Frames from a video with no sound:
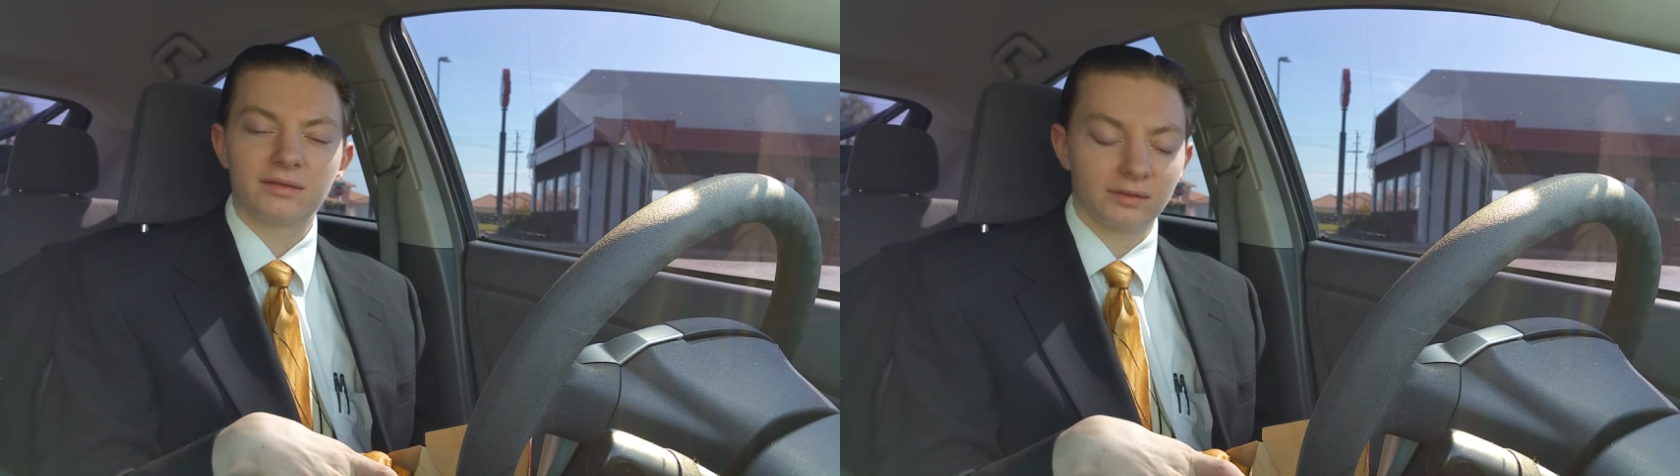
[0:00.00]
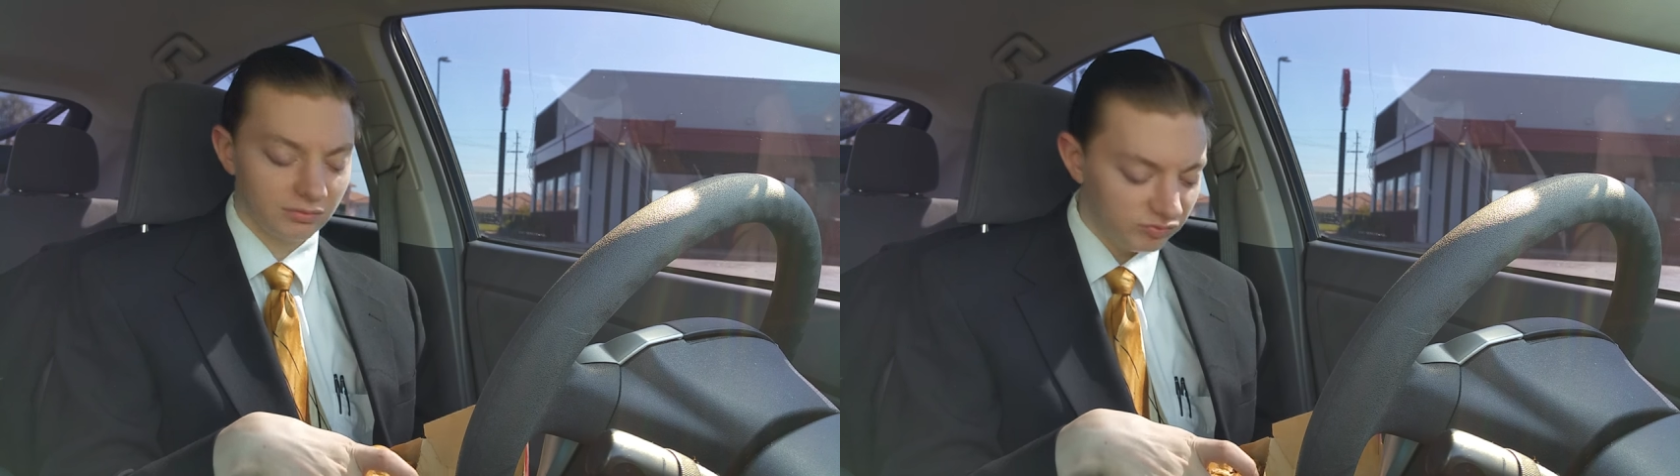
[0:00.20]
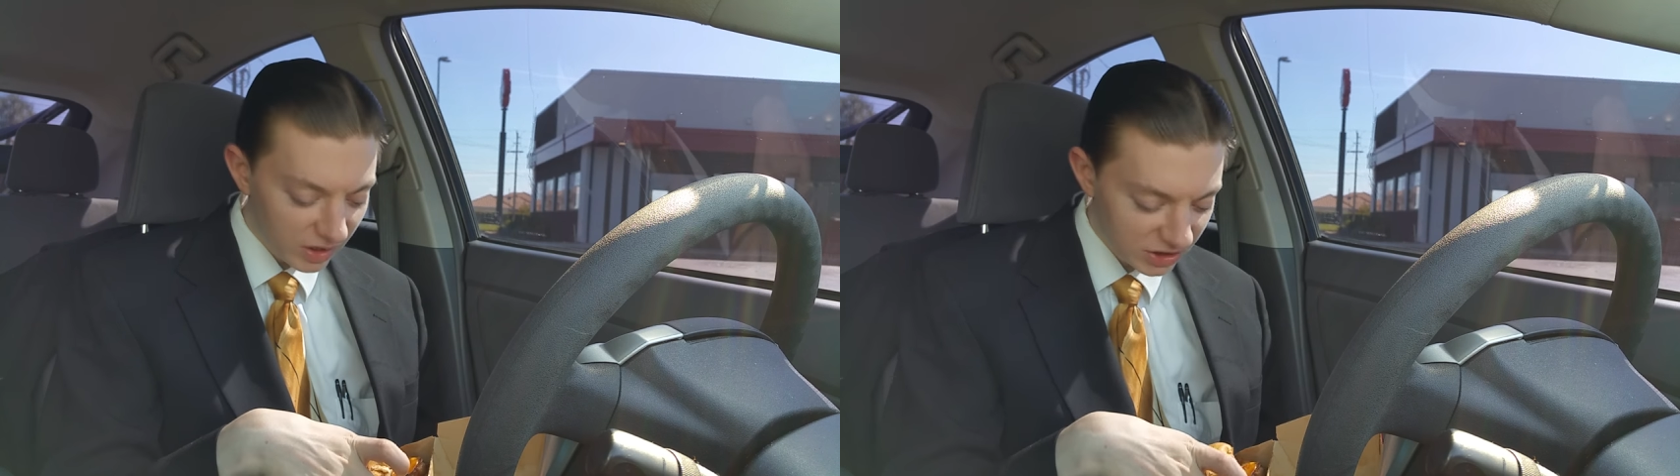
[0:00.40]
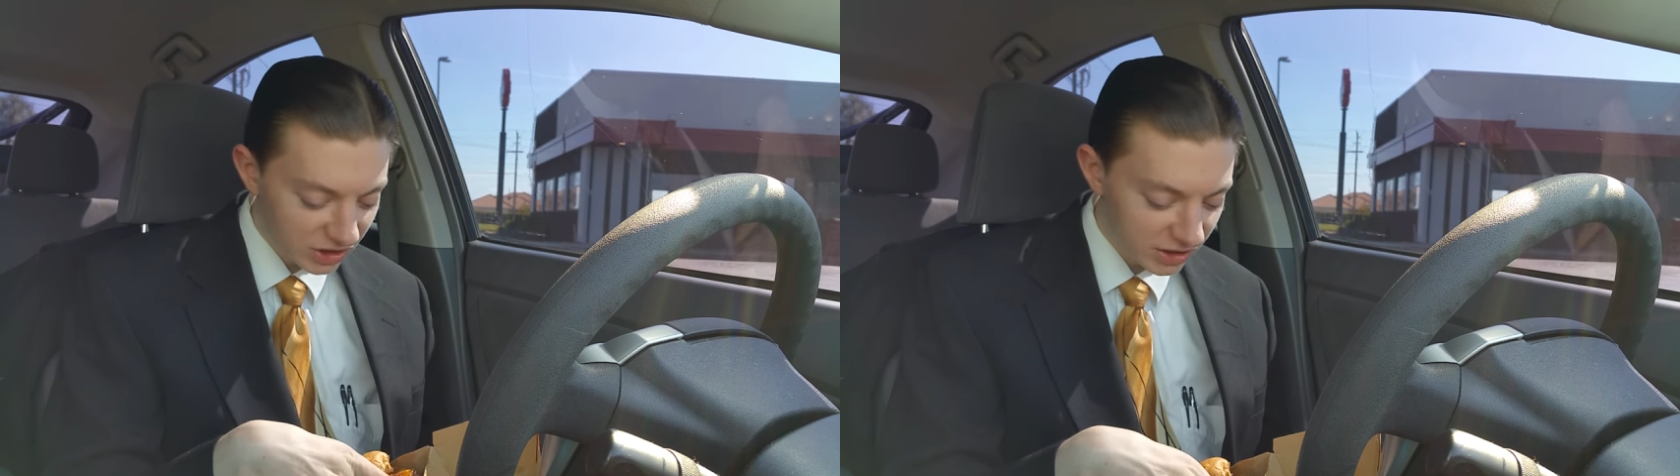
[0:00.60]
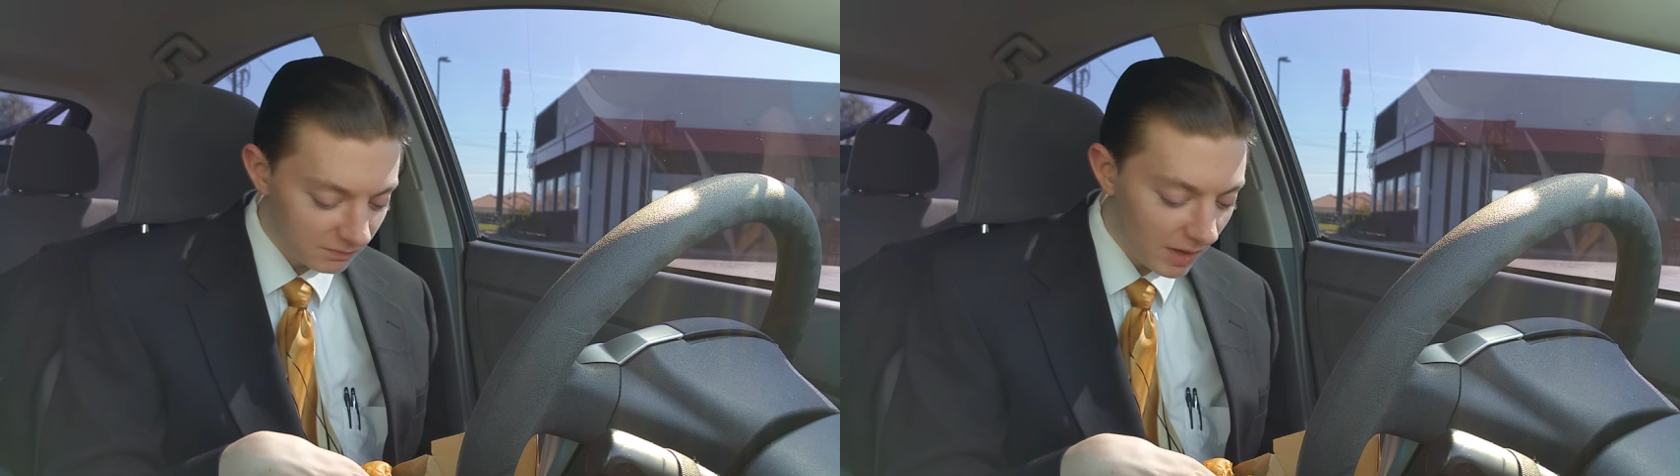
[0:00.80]

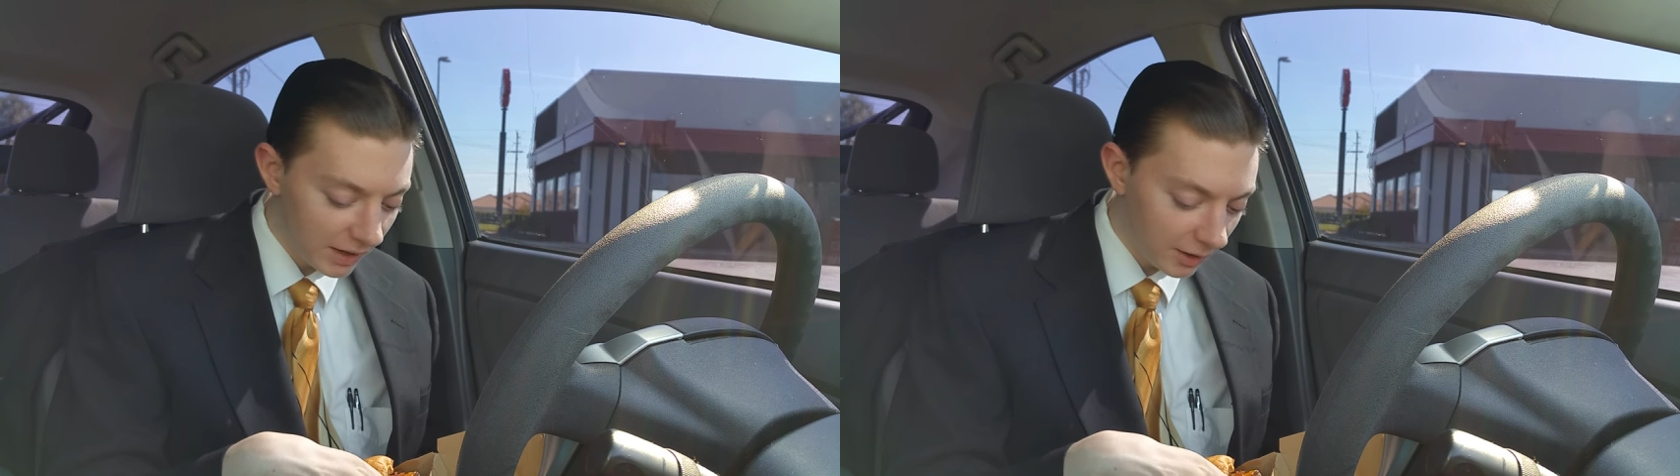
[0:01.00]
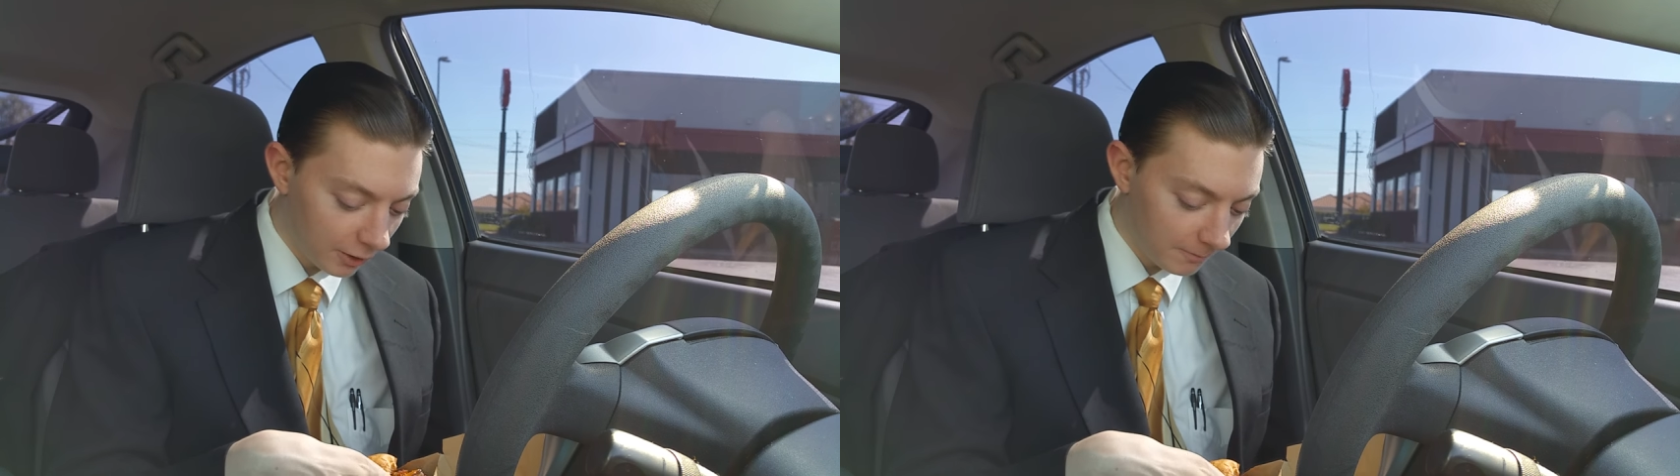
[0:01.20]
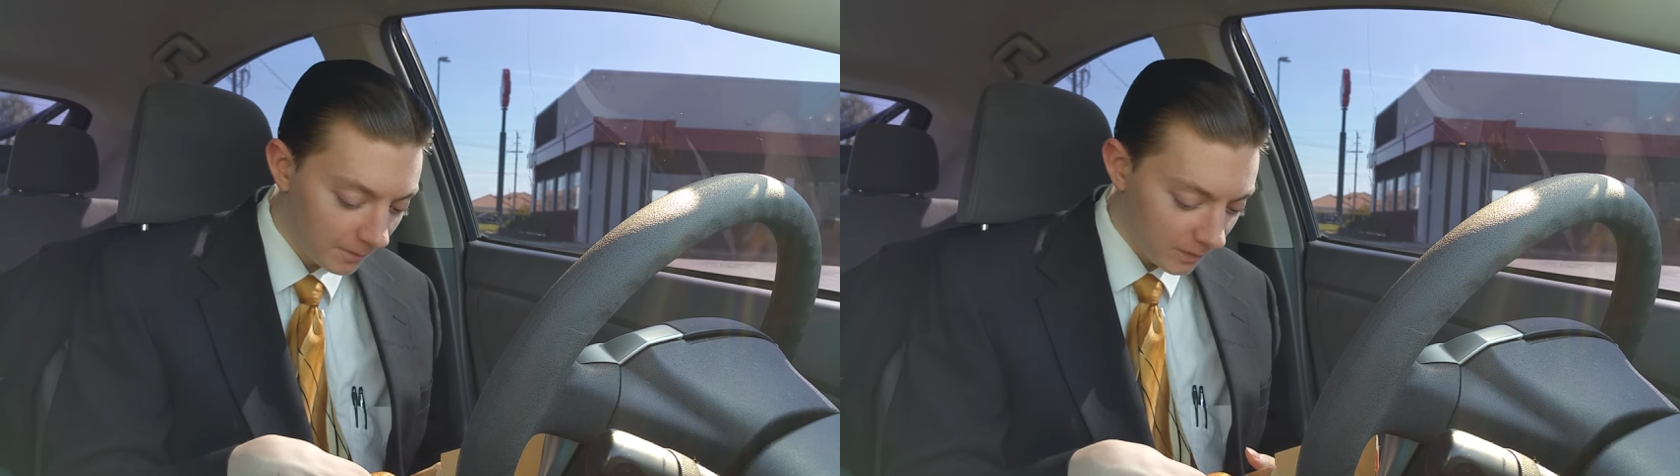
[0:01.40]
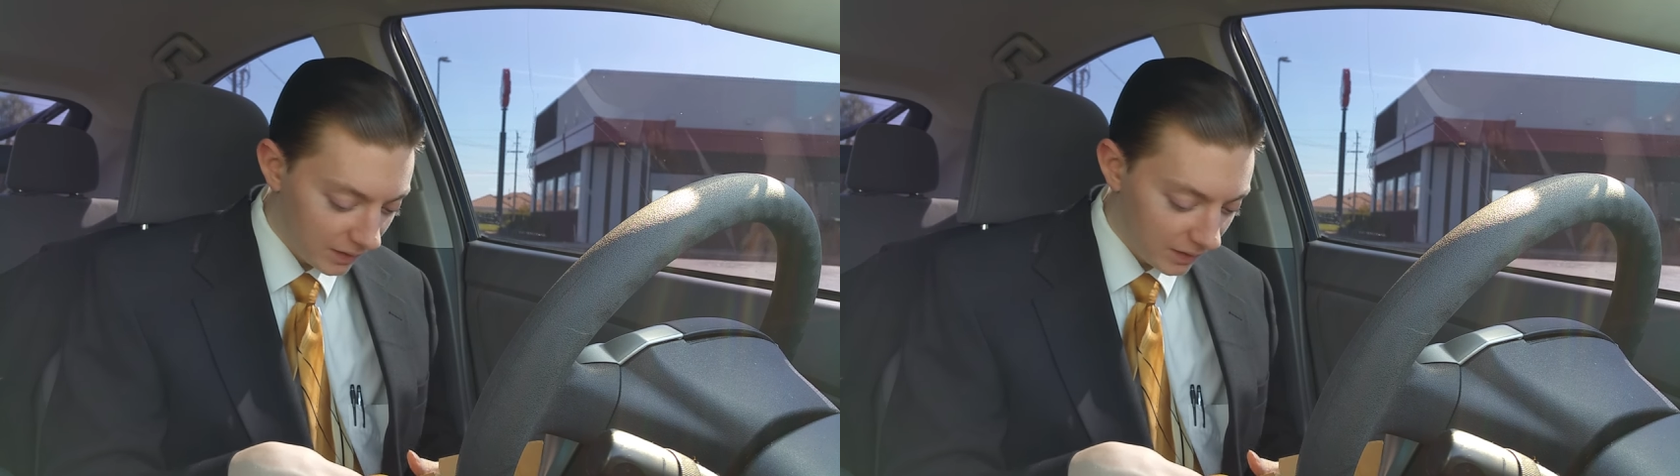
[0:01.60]
delicious mayo